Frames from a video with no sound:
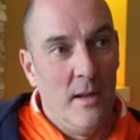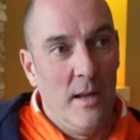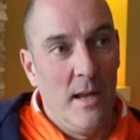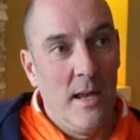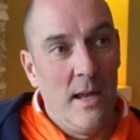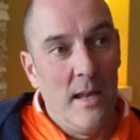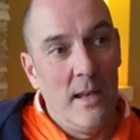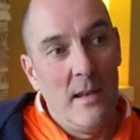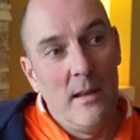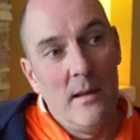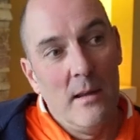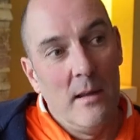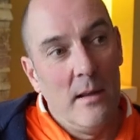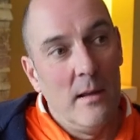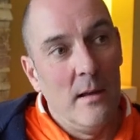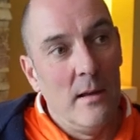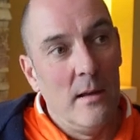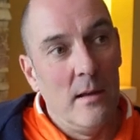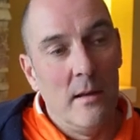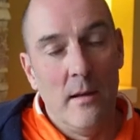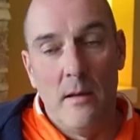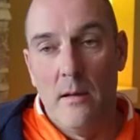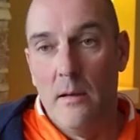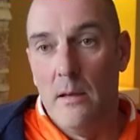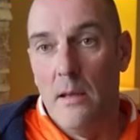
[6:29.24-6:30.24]
and
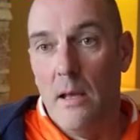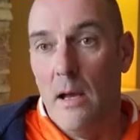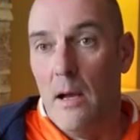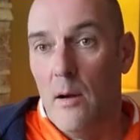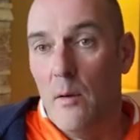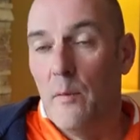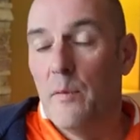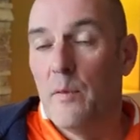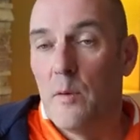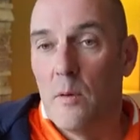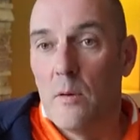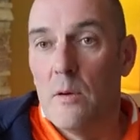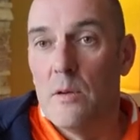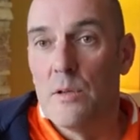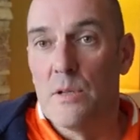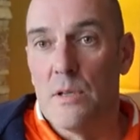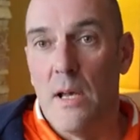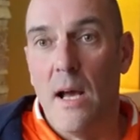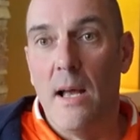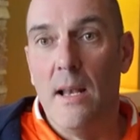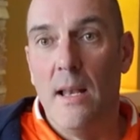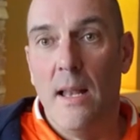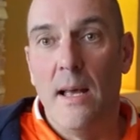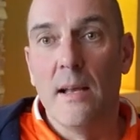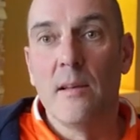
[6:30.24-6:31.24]
yeah, of course
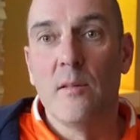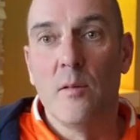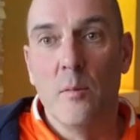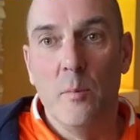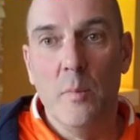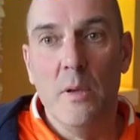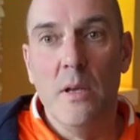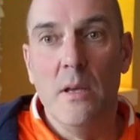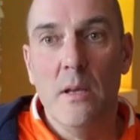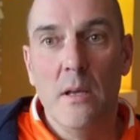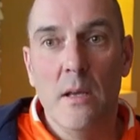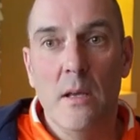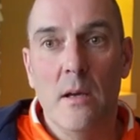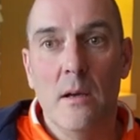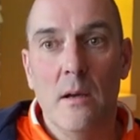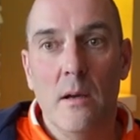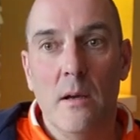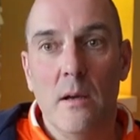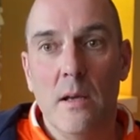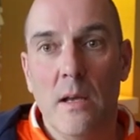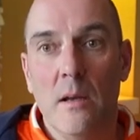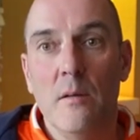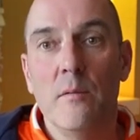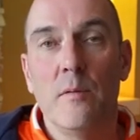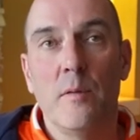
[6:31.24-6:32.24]
I like to be
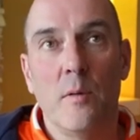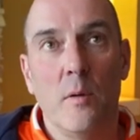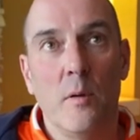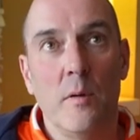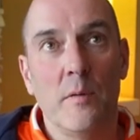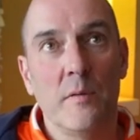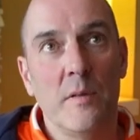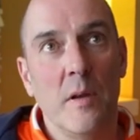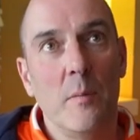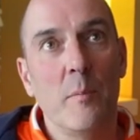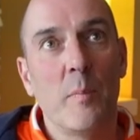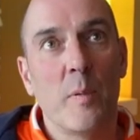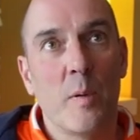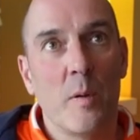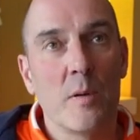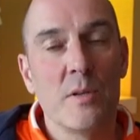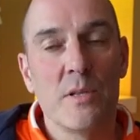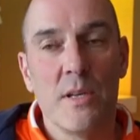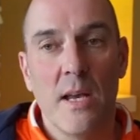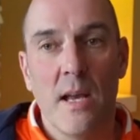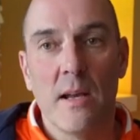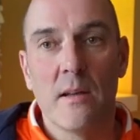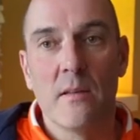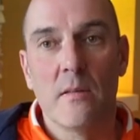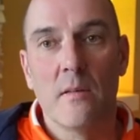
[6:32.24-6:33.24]
involved in
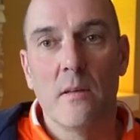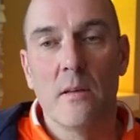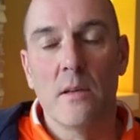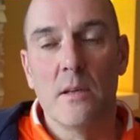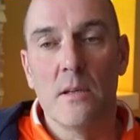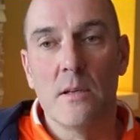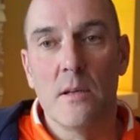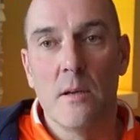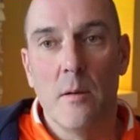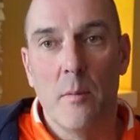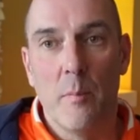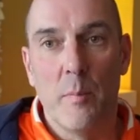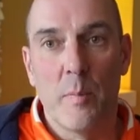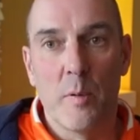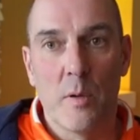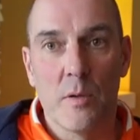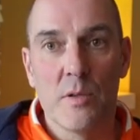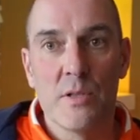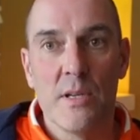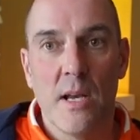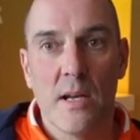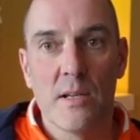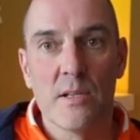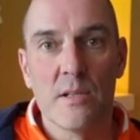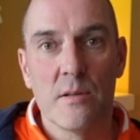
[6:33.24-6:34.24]

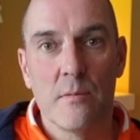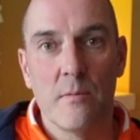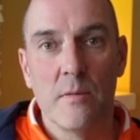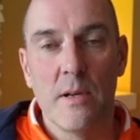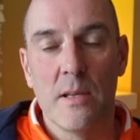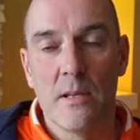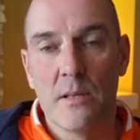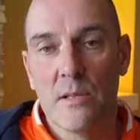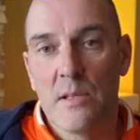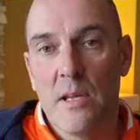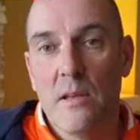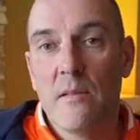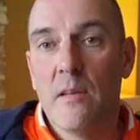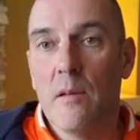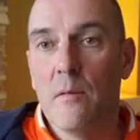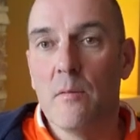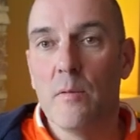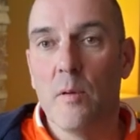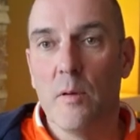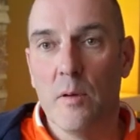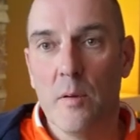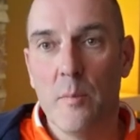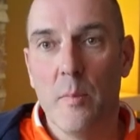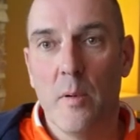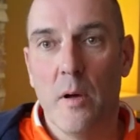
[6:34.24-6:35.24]
projects with sitting
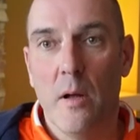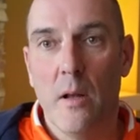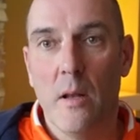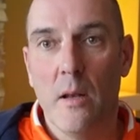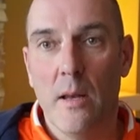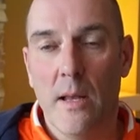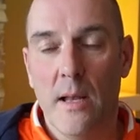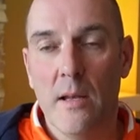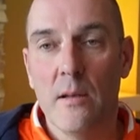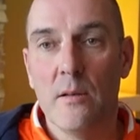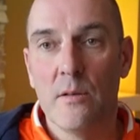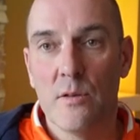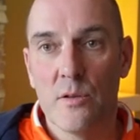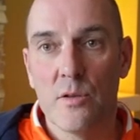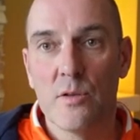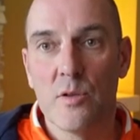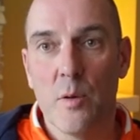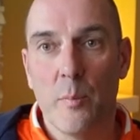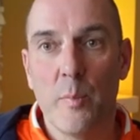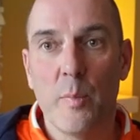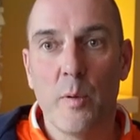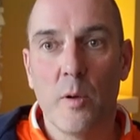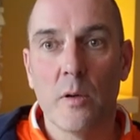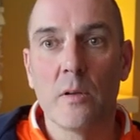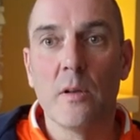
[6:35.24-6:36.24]
volleyball and
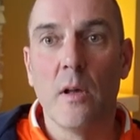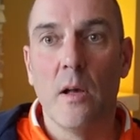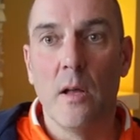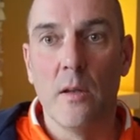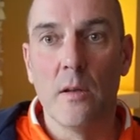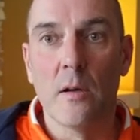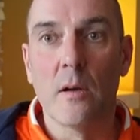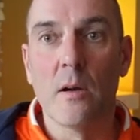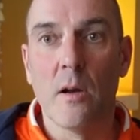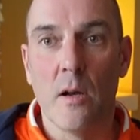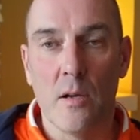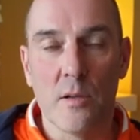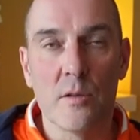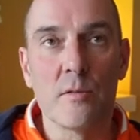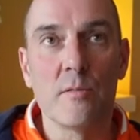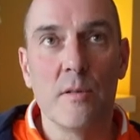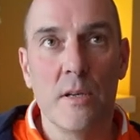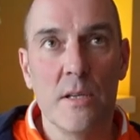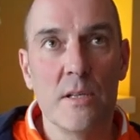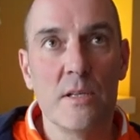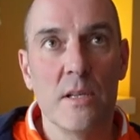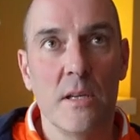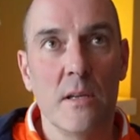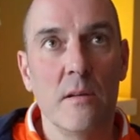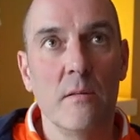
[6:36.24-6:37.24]
support other
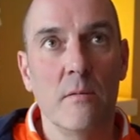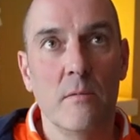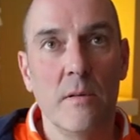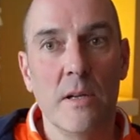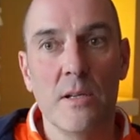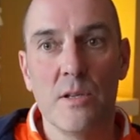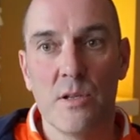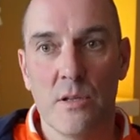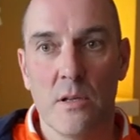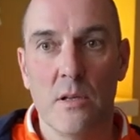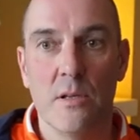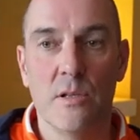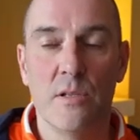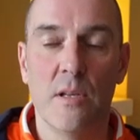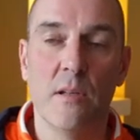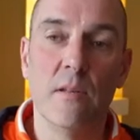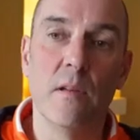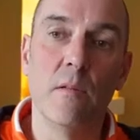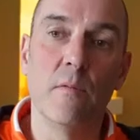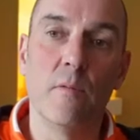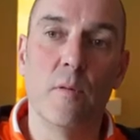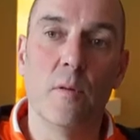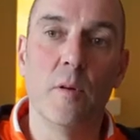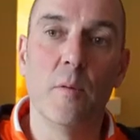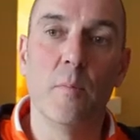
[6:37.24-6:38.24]
countries in which the
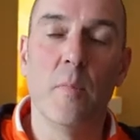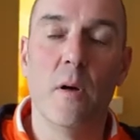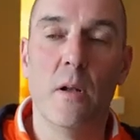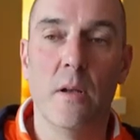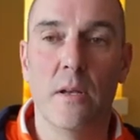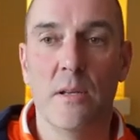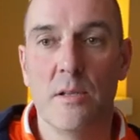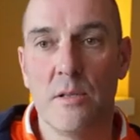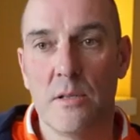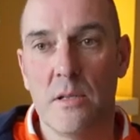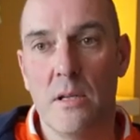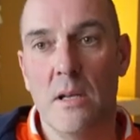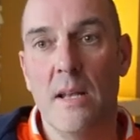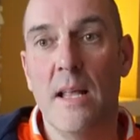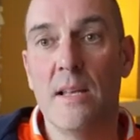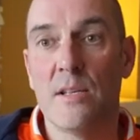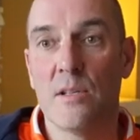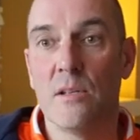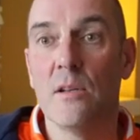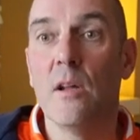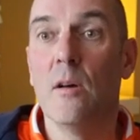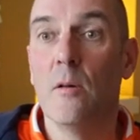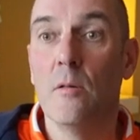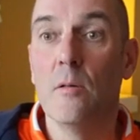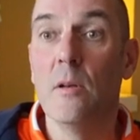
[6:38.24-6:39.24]
sitting volleyball is less
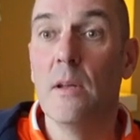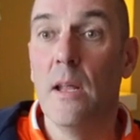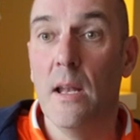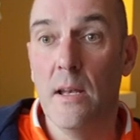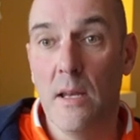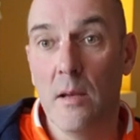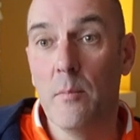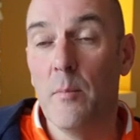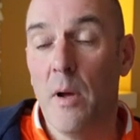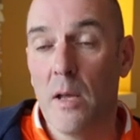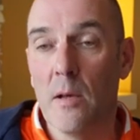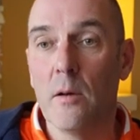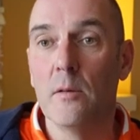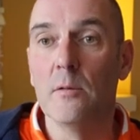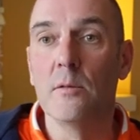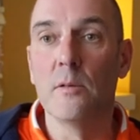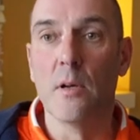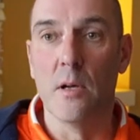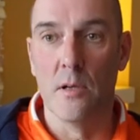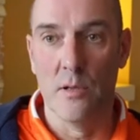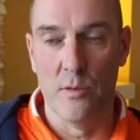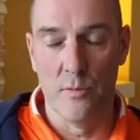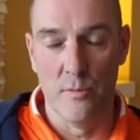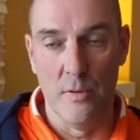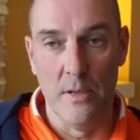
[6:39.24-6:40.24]
known than in my own
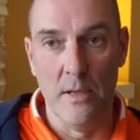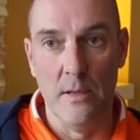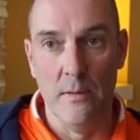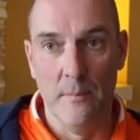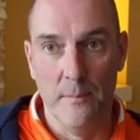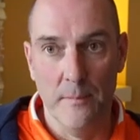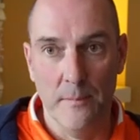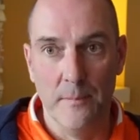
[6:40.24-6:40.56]
country.